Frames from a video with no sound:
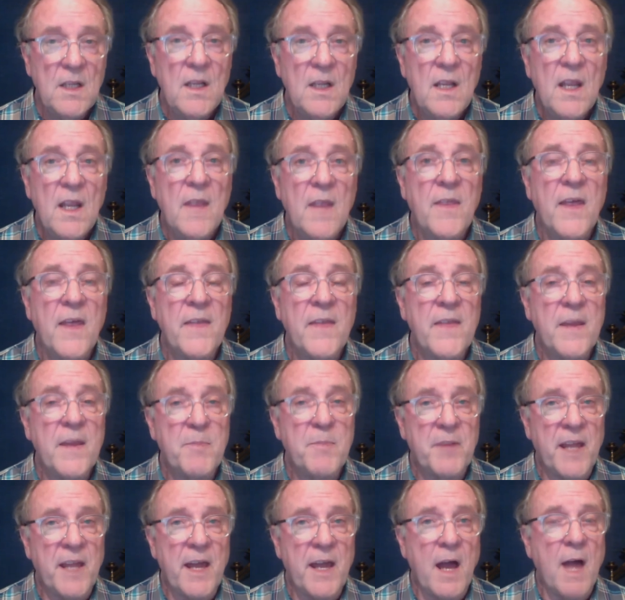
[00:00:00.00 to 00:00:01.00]
Then they
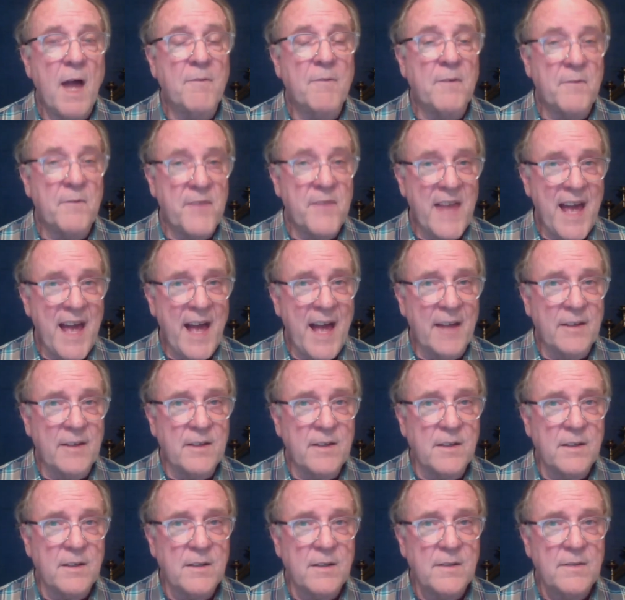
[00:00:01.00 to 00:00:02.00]
play off of that.
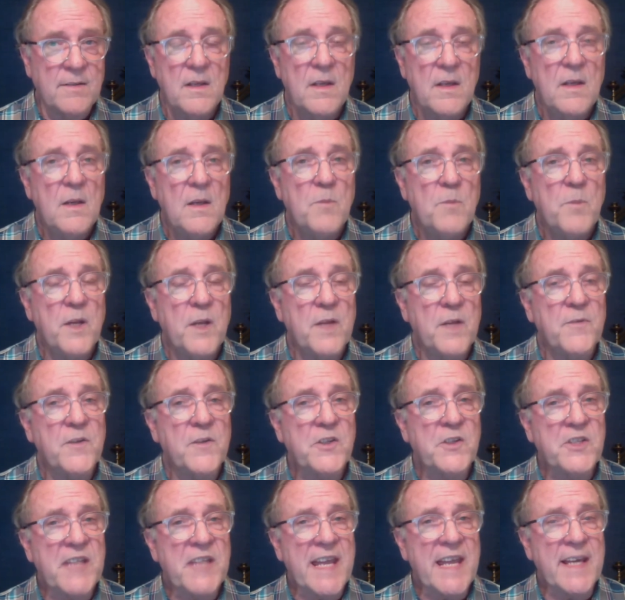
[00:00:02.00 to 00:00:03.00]
But if
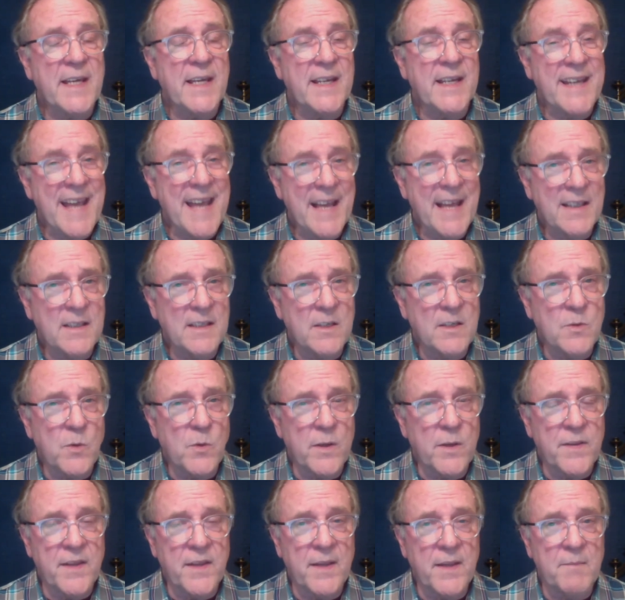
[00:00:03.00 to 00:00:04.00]
you stay connected
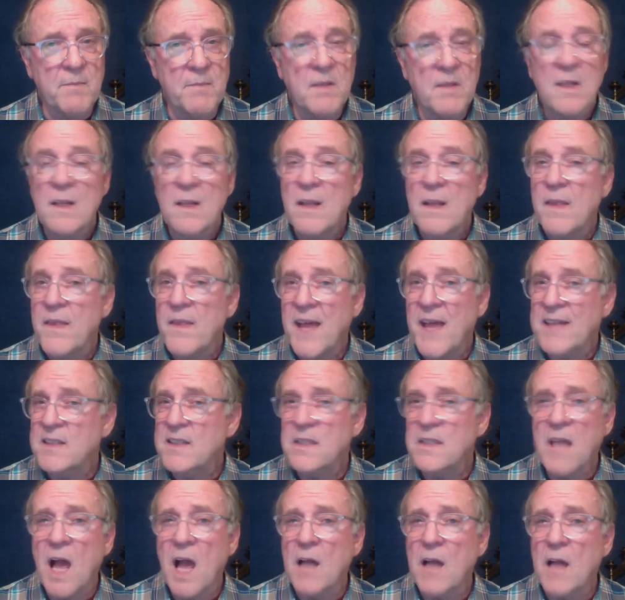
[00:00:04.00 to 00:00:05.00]
with them,
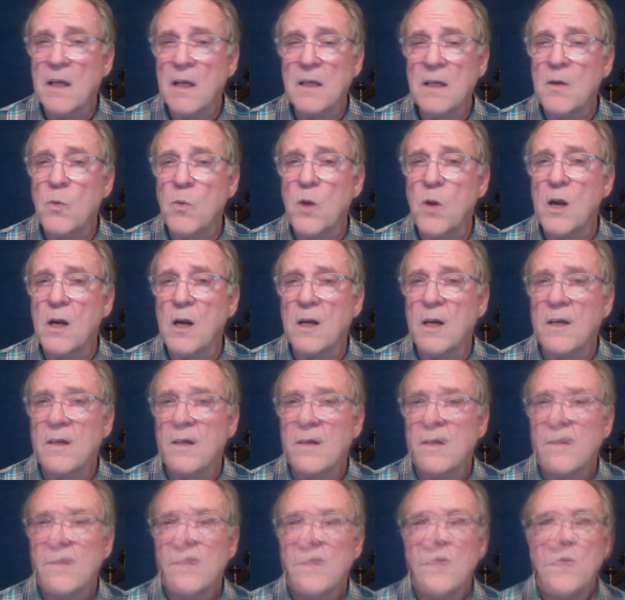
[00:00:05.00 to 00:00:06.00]
that's not going to work.
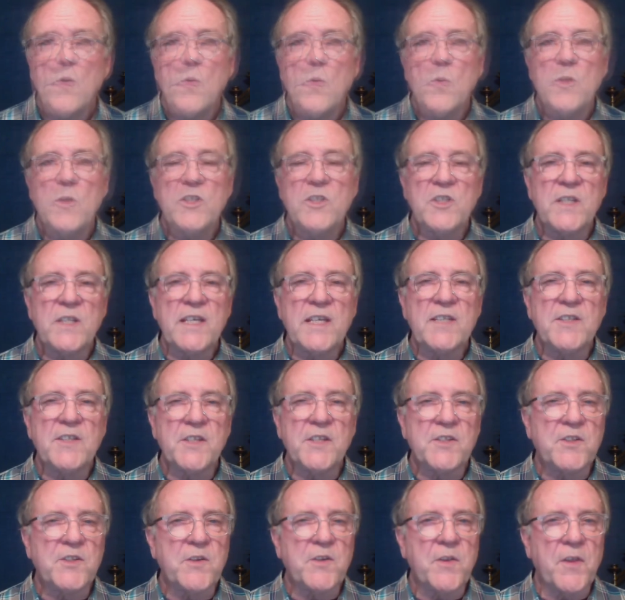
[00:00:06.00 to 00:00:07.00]
Which leads
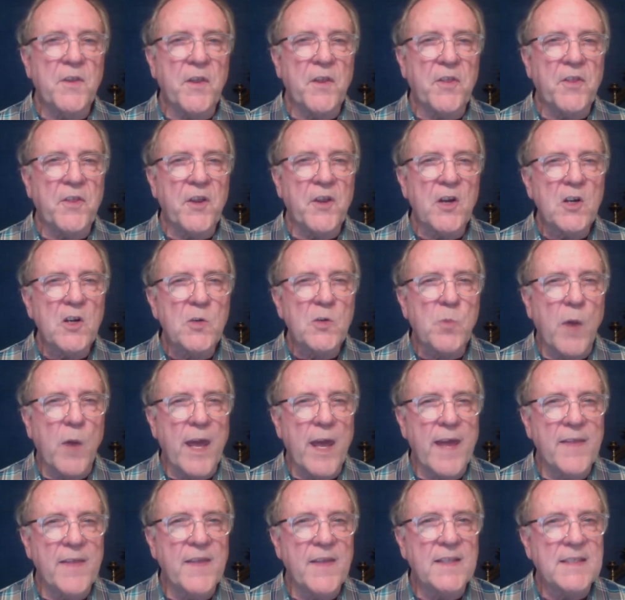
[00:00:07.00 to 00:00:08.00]
us to the third
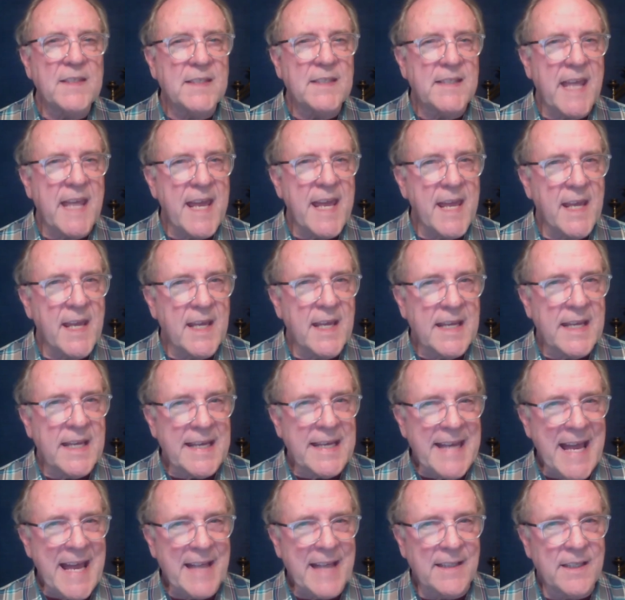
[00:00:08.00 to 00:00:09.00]
way that staying
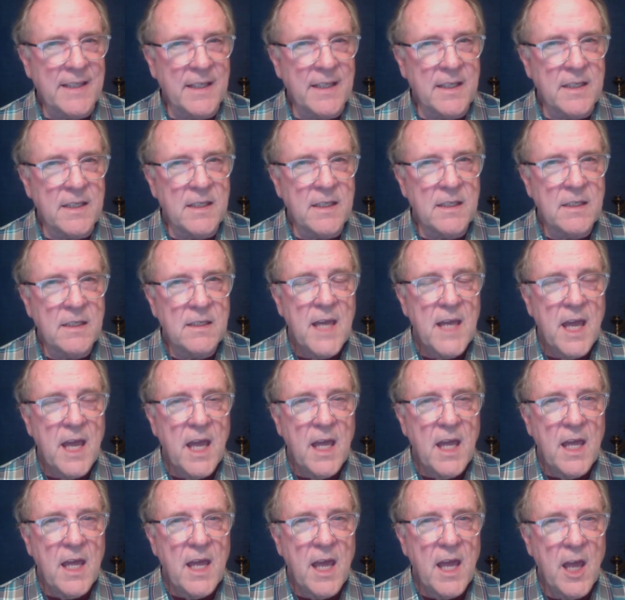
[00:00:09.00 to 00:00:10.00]
connected
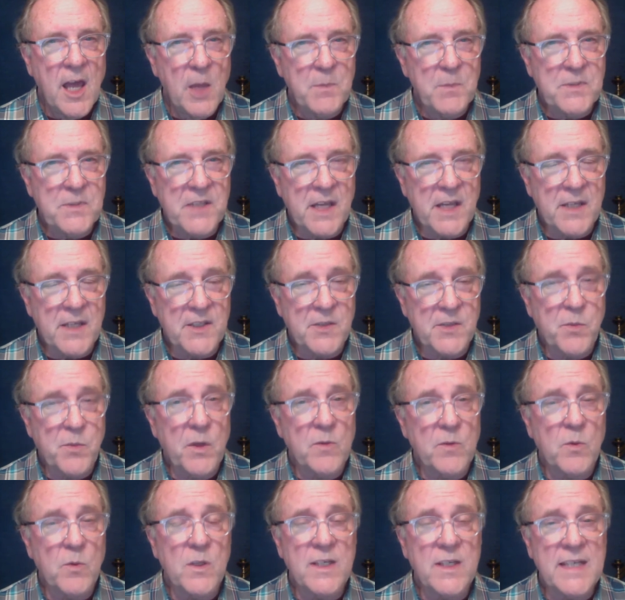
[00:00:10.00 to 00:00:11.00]
helps us when
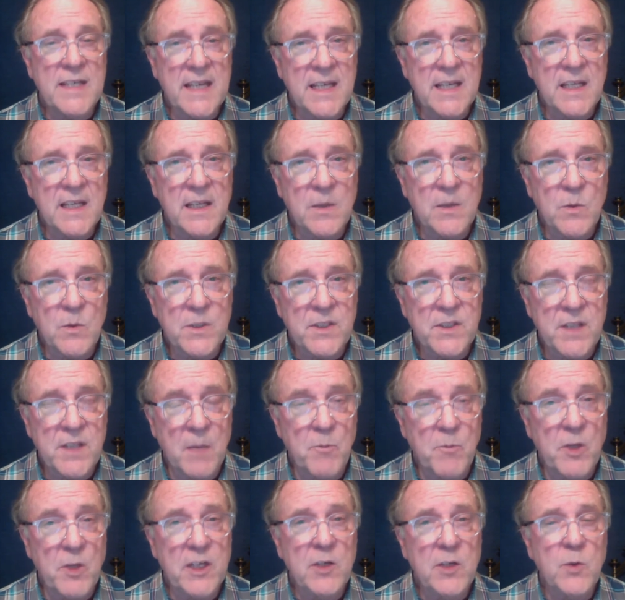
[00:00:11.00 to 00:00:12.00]
we're dealing with
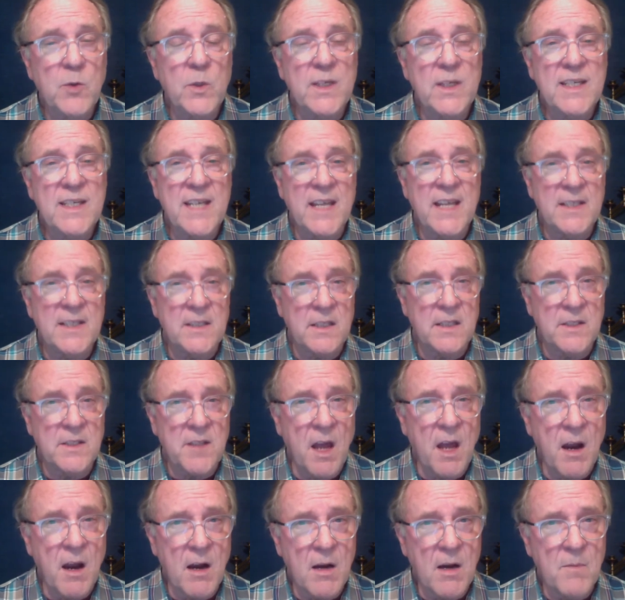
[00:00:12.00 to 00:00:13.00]
someone who intends us
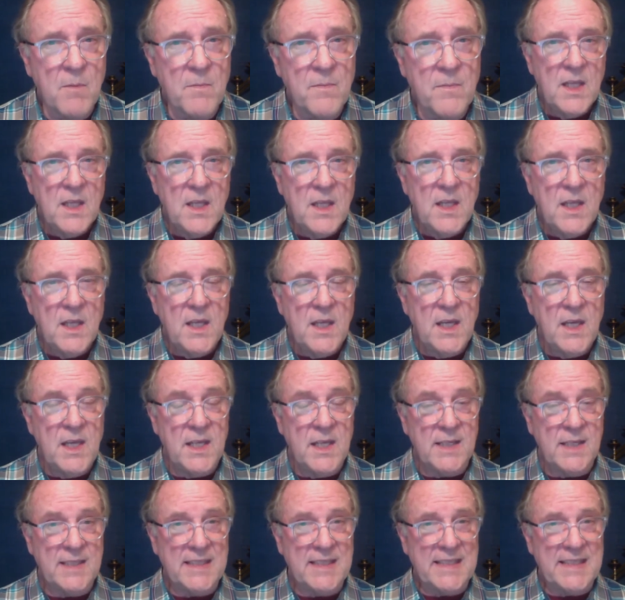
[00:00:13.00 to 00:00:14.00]
harm. It
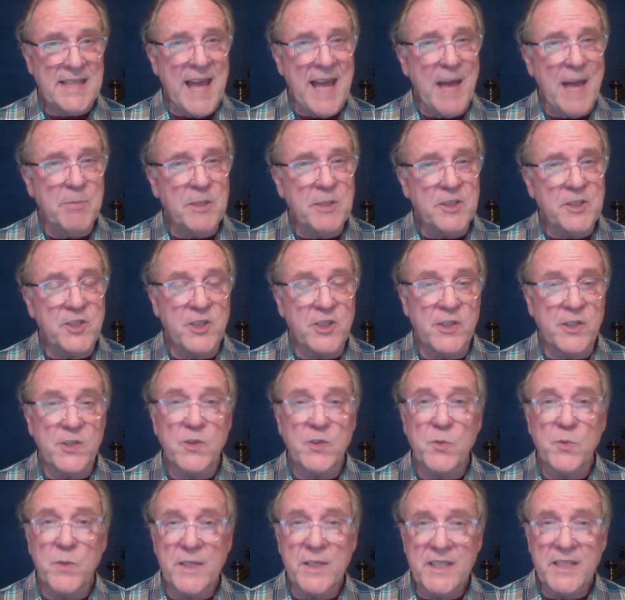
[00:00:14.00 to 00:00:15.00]

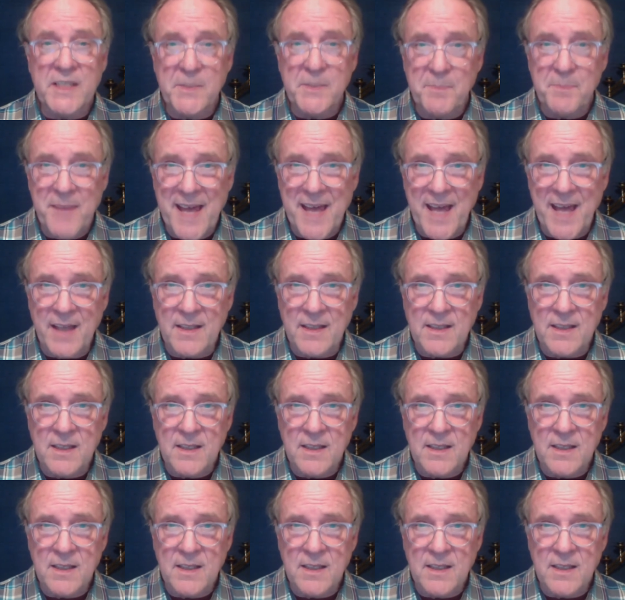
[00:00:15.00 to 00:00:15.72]
establishes respect.